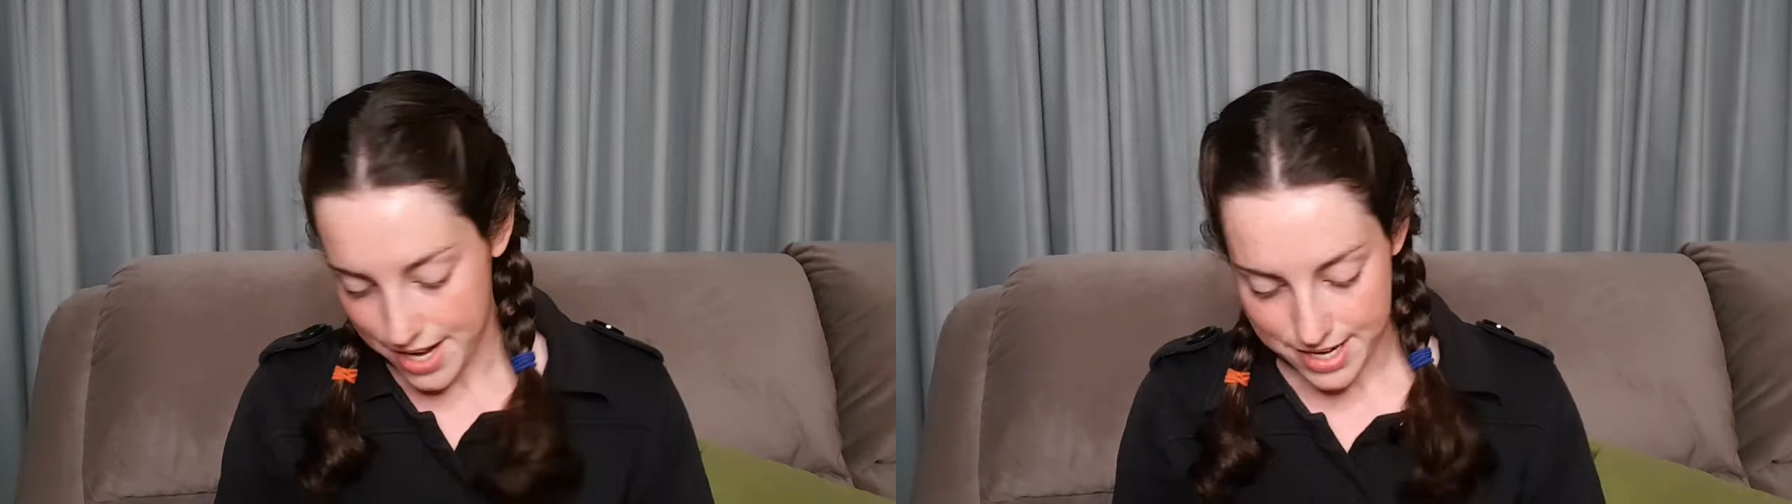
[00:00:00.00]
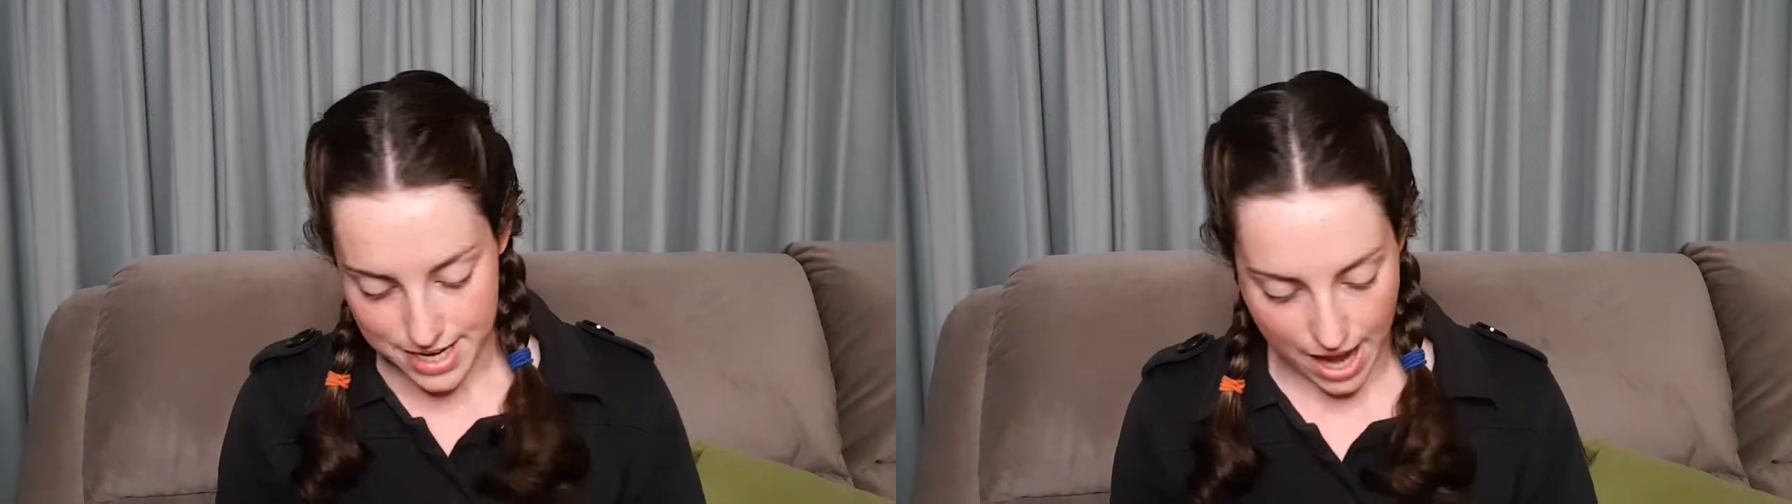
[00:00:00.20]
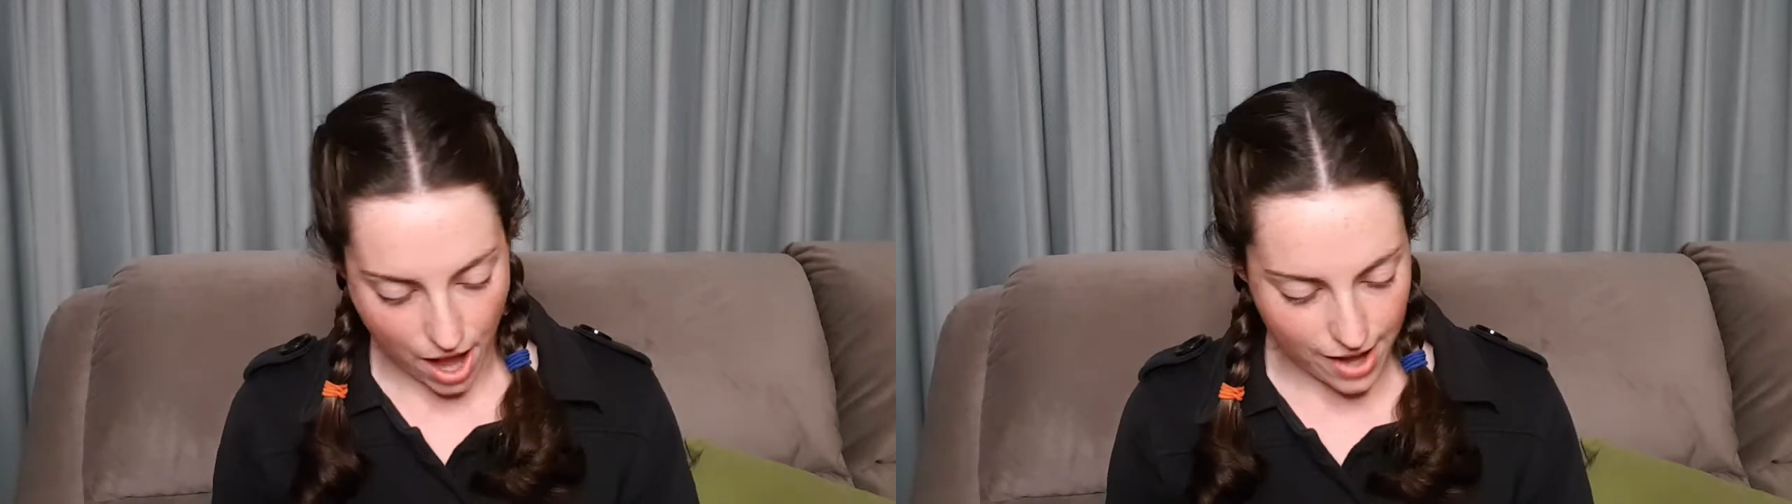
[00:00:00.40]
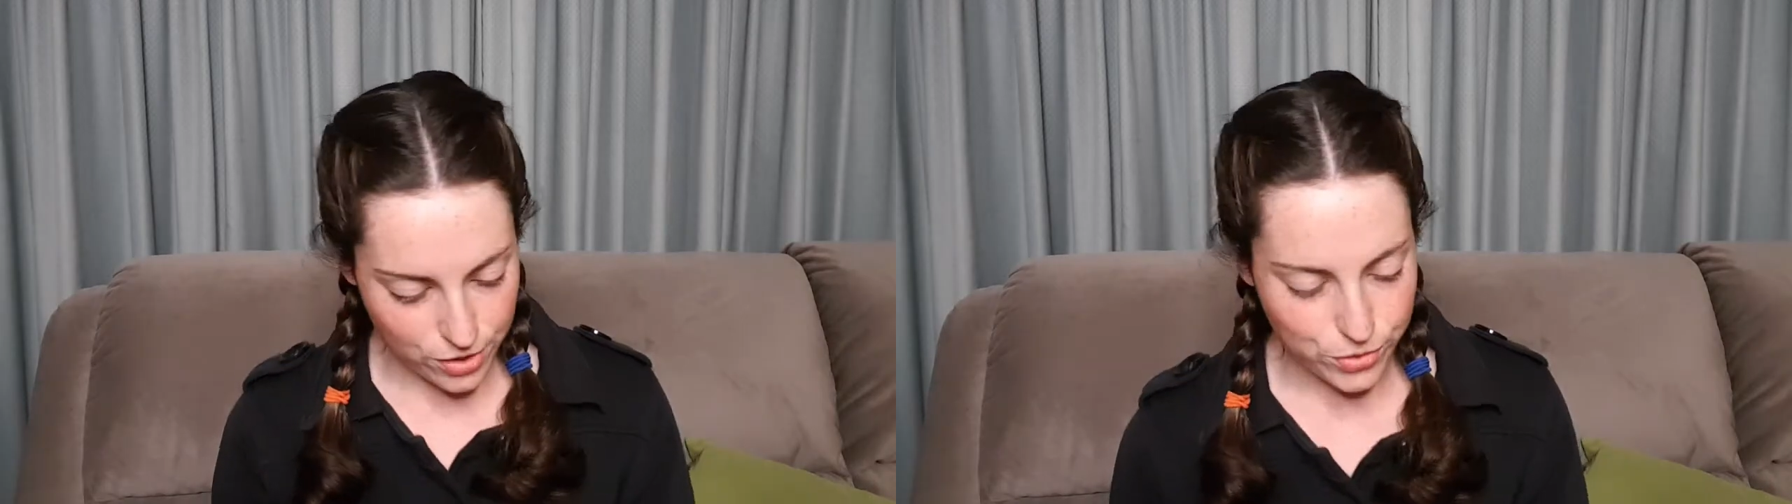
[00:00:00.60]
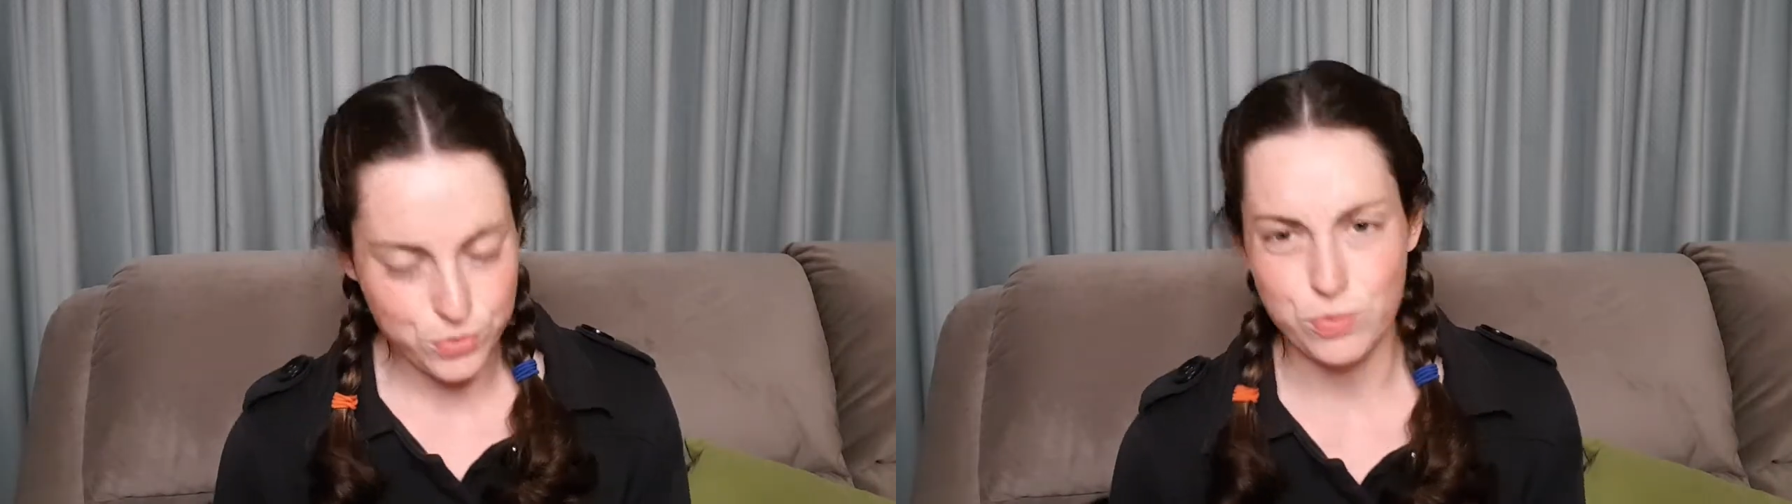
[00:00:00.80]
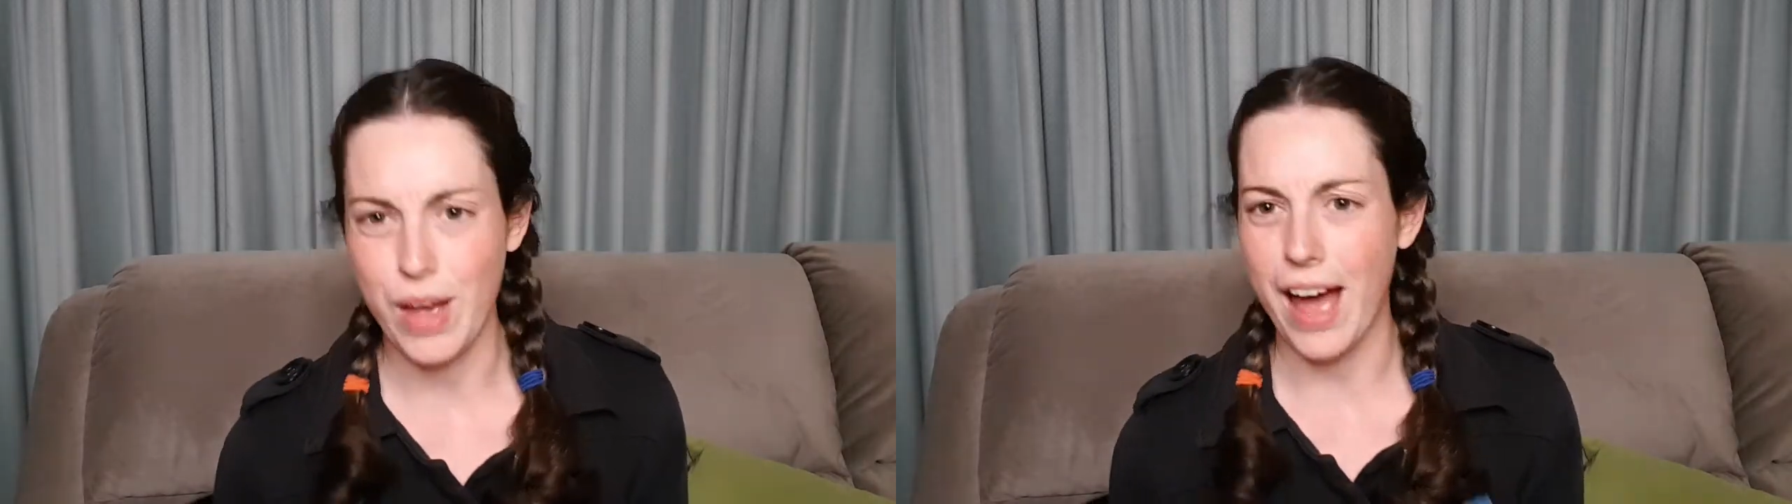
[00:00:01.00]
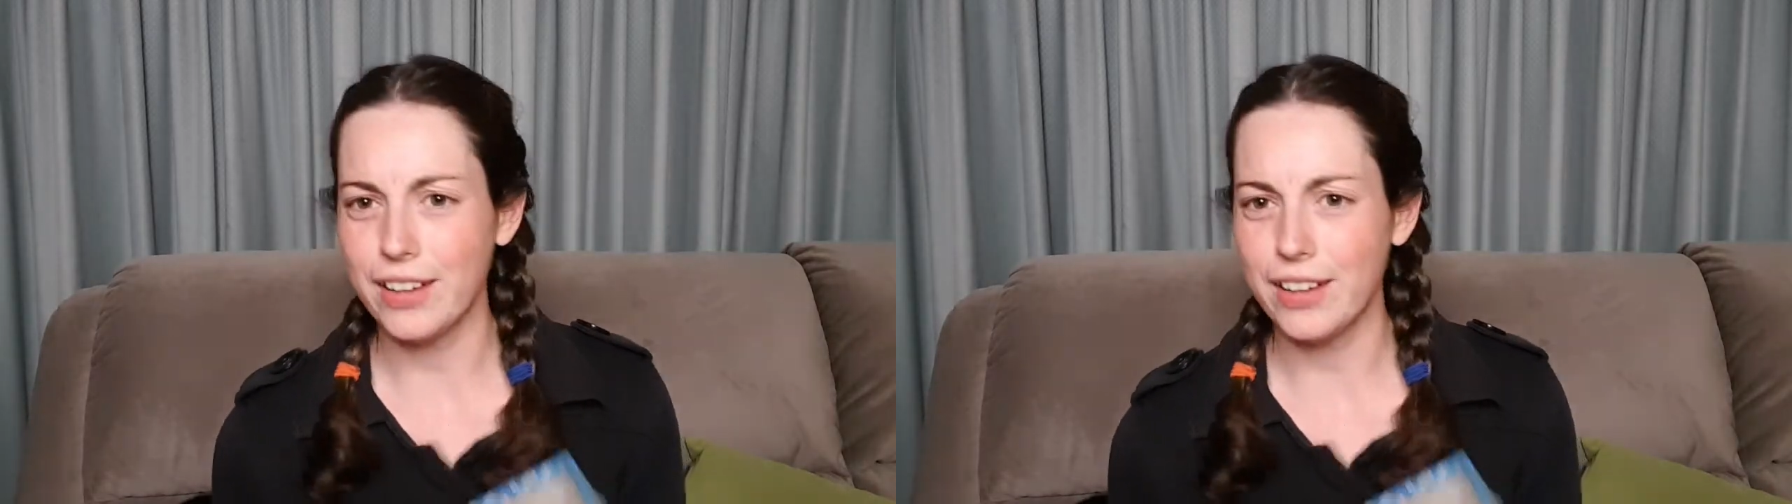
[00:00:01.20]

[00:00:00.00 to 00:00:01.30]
Now, I had